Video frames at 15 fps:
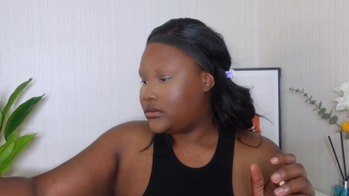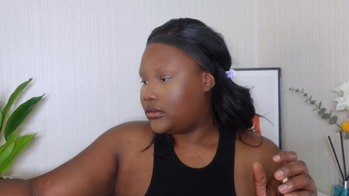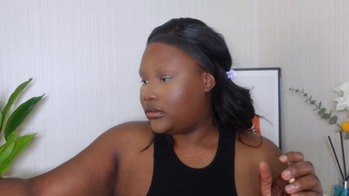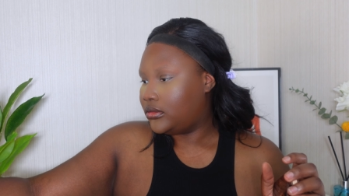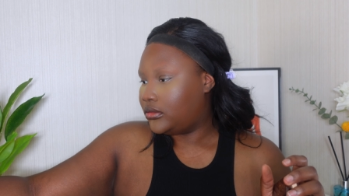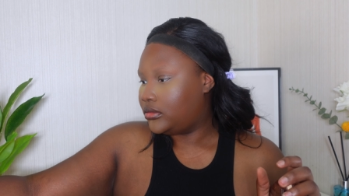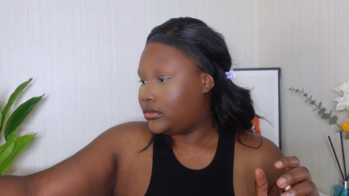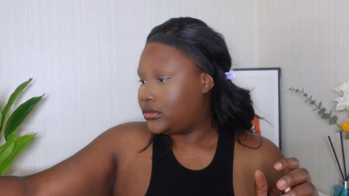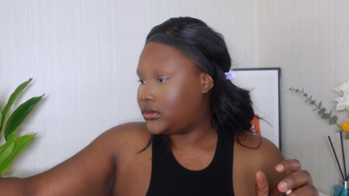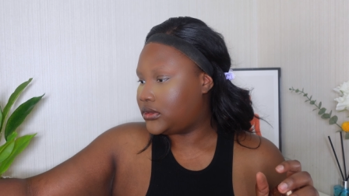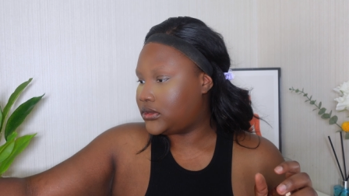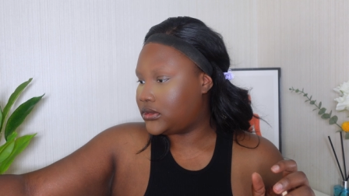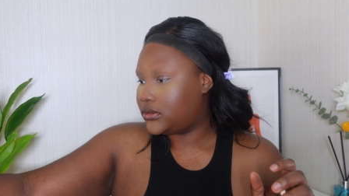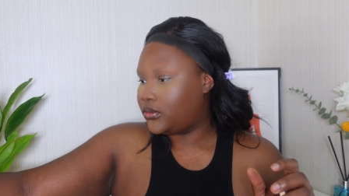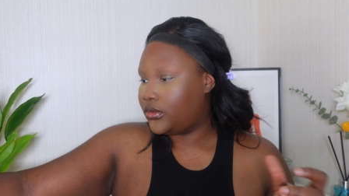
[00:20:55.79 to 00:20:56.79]
So
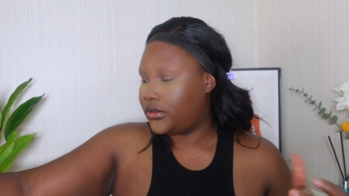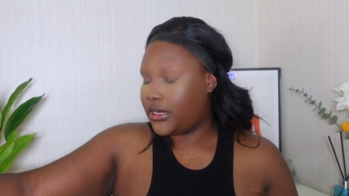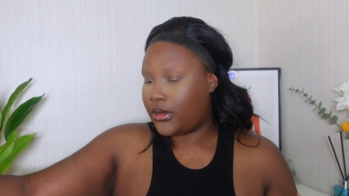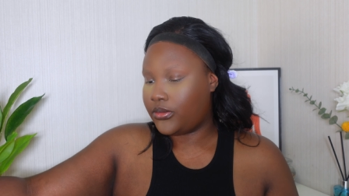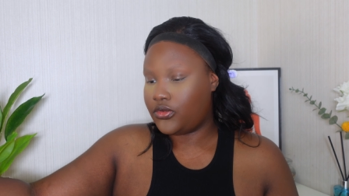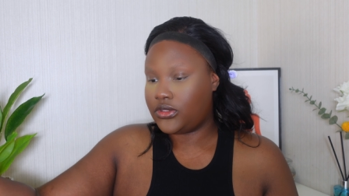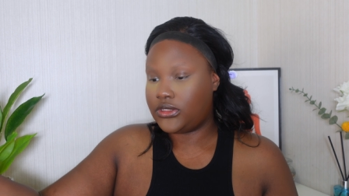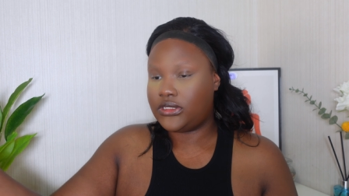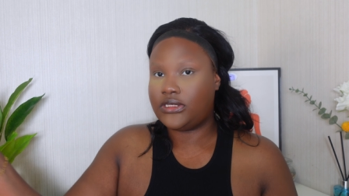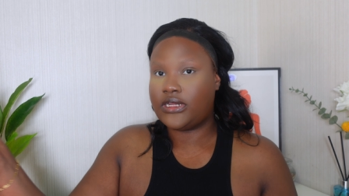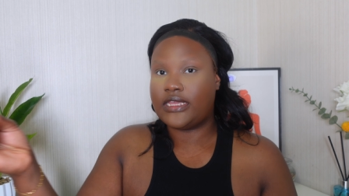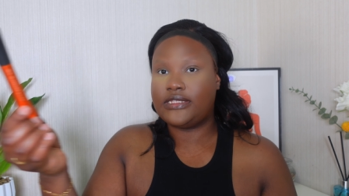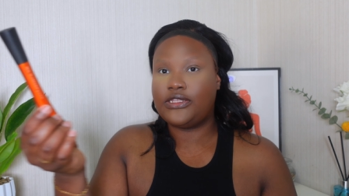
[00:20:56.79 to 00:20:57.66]
this is the one I'm using.